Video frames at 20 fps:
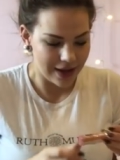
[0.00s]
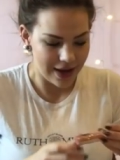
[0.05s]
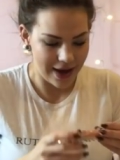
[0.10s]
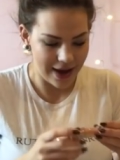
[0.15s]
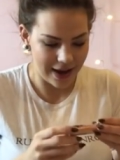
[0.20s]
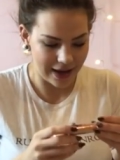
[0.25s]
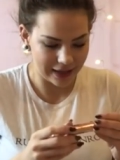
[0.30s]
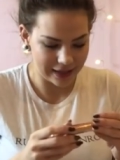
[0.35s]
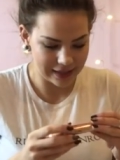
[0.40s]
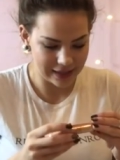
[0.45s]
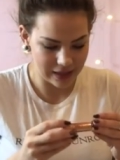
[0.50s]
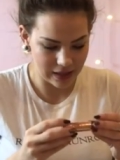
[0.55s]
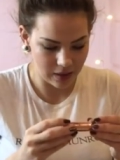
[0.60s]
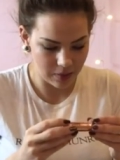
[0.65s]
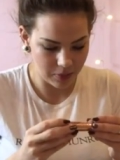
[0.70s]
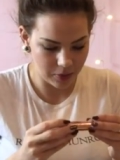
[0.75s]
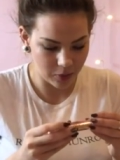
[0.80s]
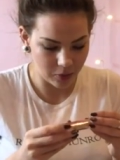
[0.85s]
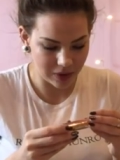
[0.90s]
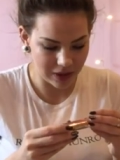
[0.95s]
Next
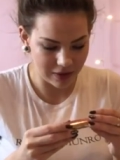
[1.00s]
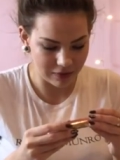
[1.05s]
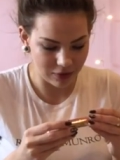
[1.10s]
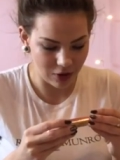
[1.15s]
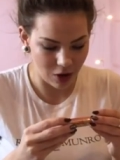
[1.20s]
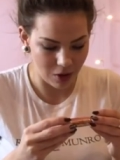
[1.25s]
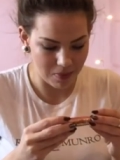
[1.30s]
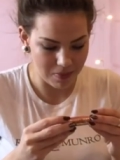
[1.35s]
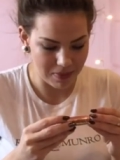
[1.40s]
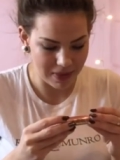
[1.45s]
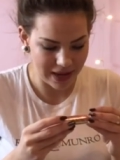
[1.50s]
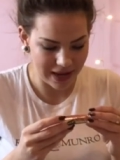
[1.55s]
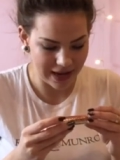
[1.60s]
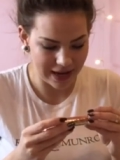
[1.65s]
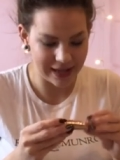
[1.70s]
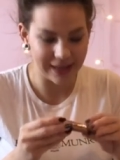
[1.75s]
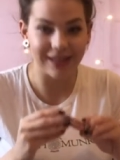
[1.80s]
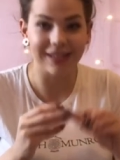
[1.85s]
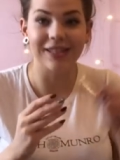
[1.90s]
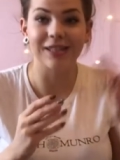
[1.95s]
up, we have got
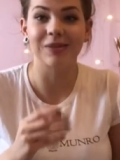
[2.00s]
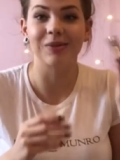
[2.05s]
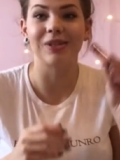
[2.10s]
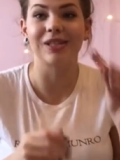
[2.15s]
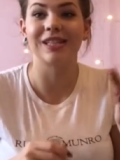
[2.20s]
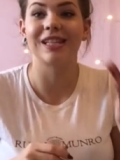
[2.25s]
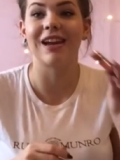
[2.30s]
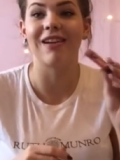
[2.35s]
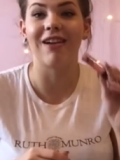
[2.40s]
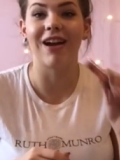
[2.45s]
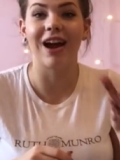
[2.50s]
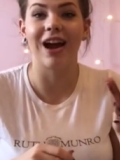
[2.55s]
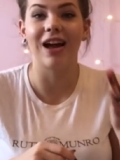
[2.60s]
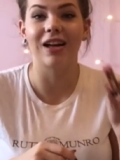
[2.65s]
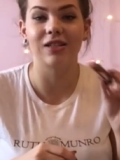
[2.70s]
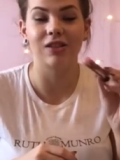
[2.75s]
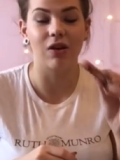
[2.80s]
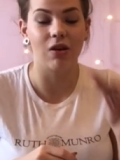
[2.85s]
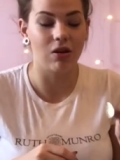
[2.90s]
May. This is what Sarah has